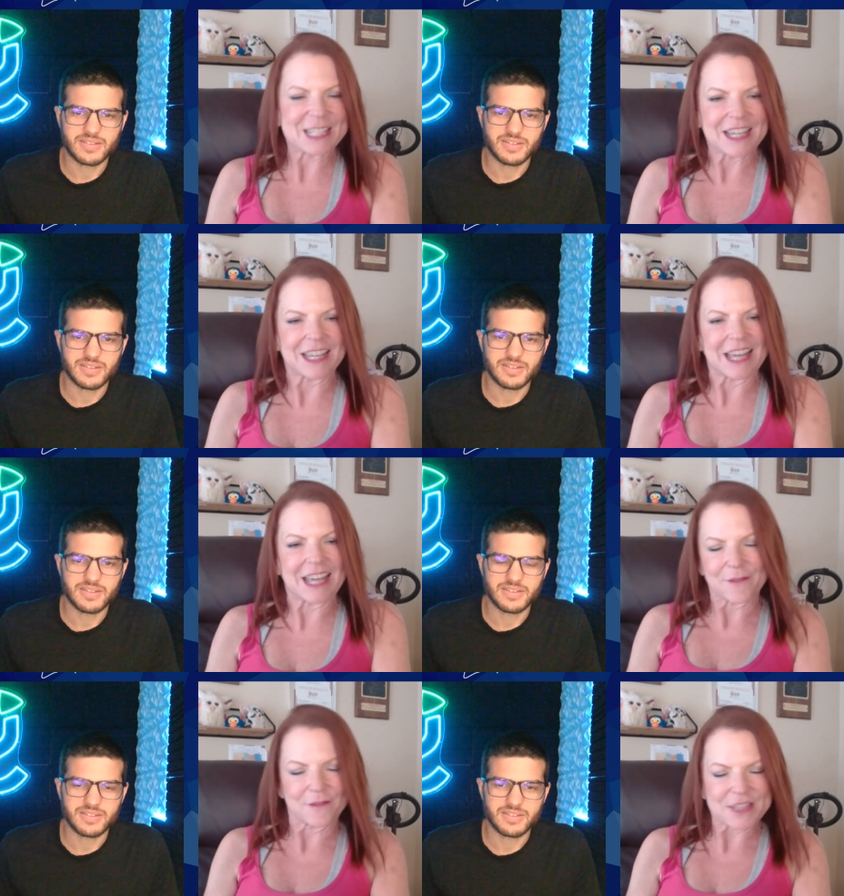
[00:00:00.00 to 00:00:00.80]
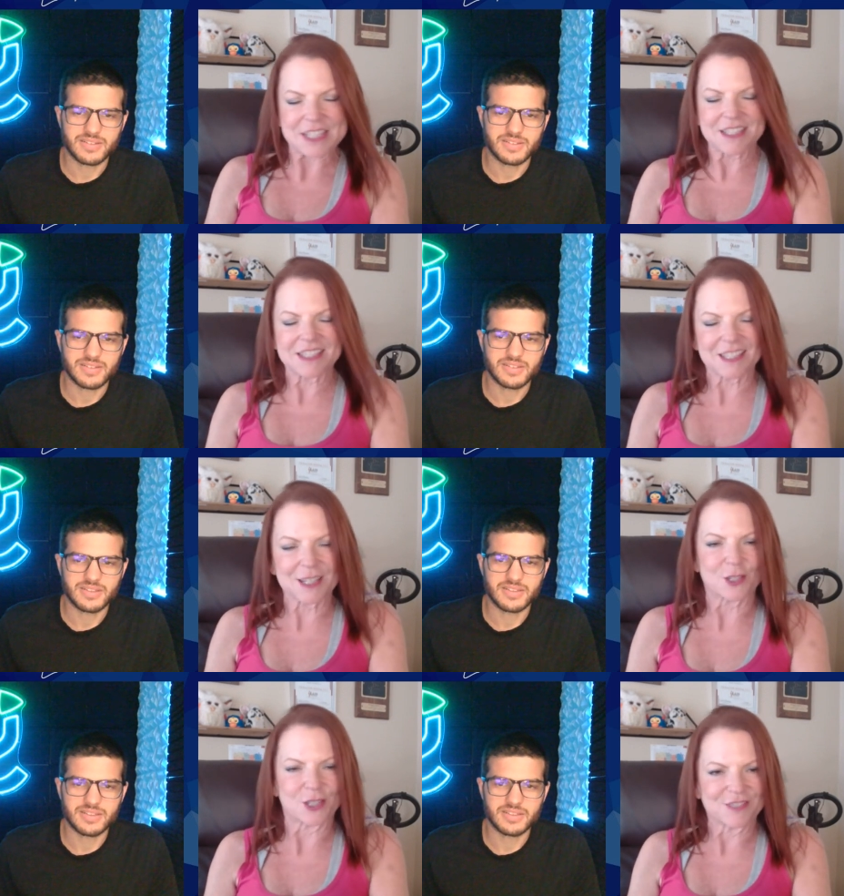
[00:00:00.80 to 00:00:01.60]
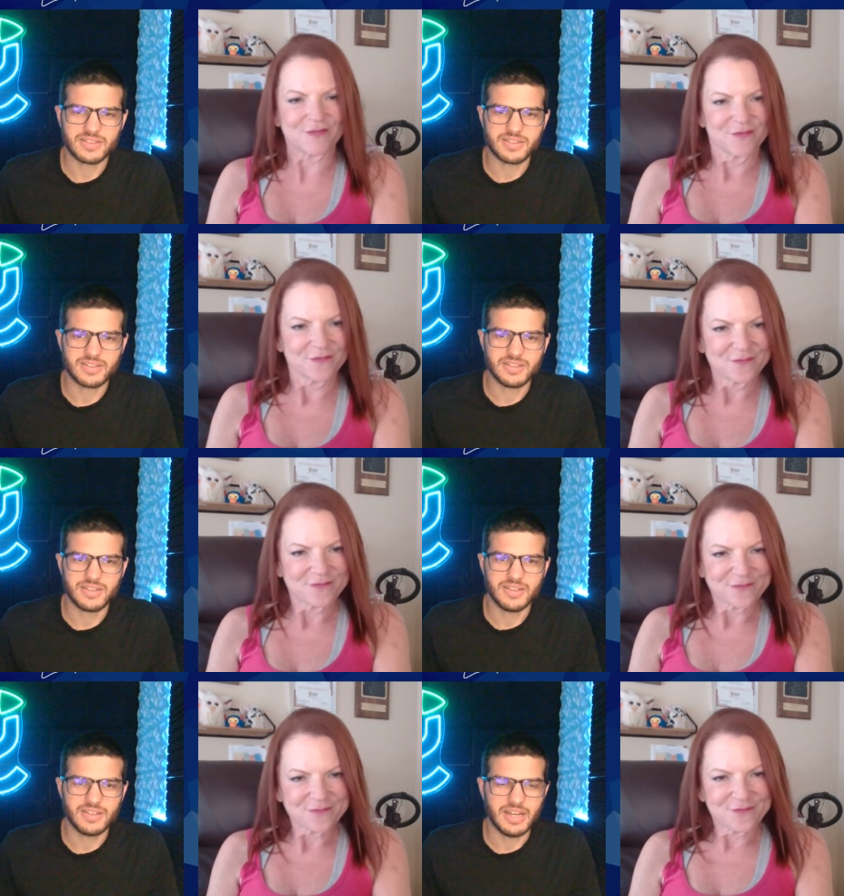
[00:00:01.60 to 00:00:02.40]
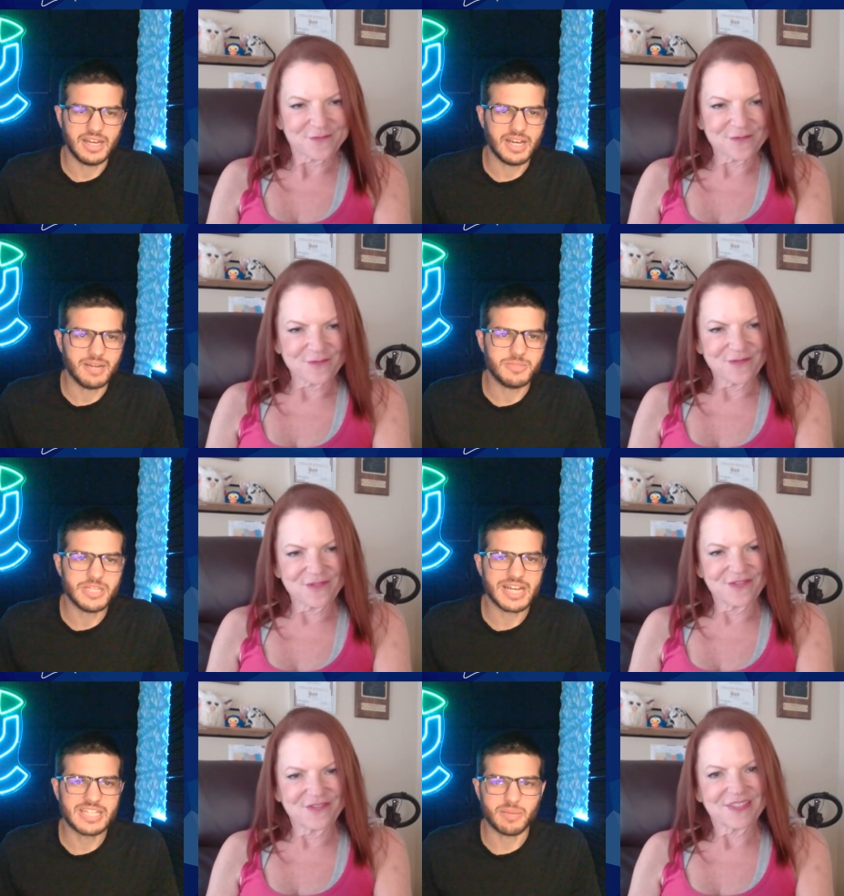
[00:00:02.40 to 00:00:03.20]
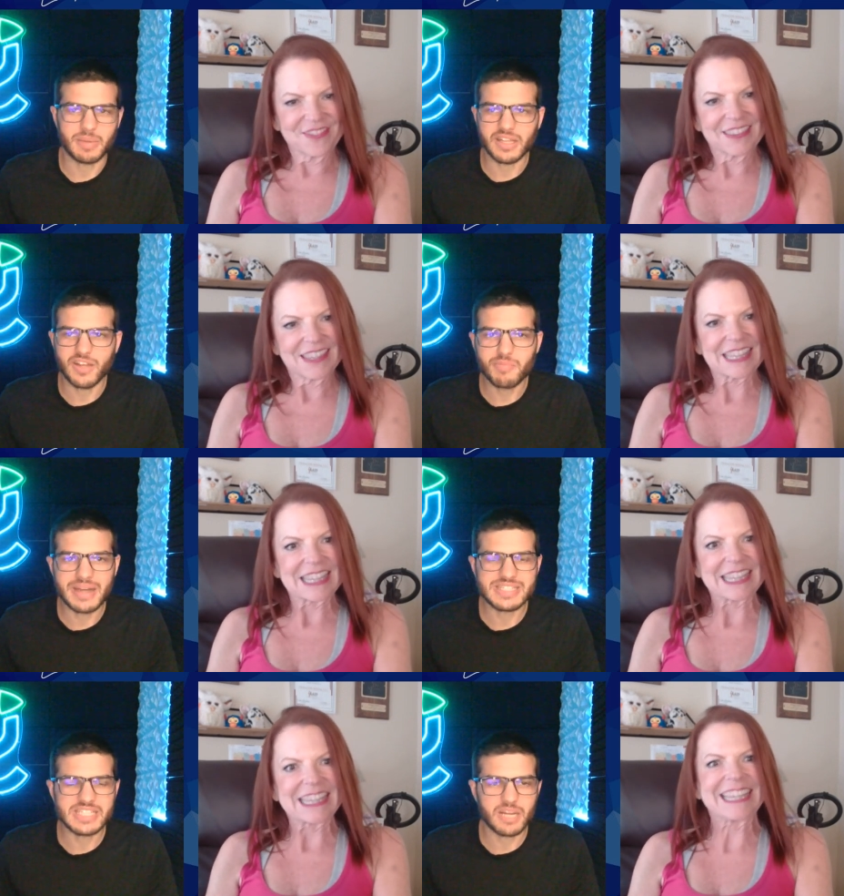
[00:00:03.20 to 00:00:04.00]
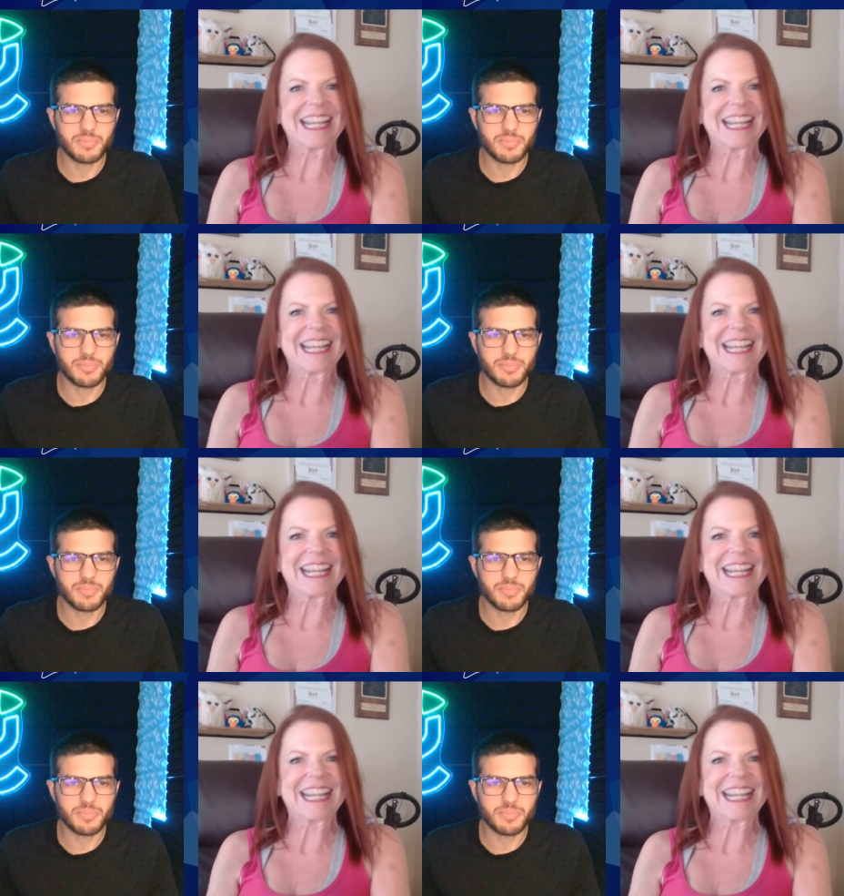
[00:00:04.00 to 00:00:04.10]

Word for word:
Speaker 1: to have this discussion.
Speaker 2: Uh, I'm jacked up. I love mindset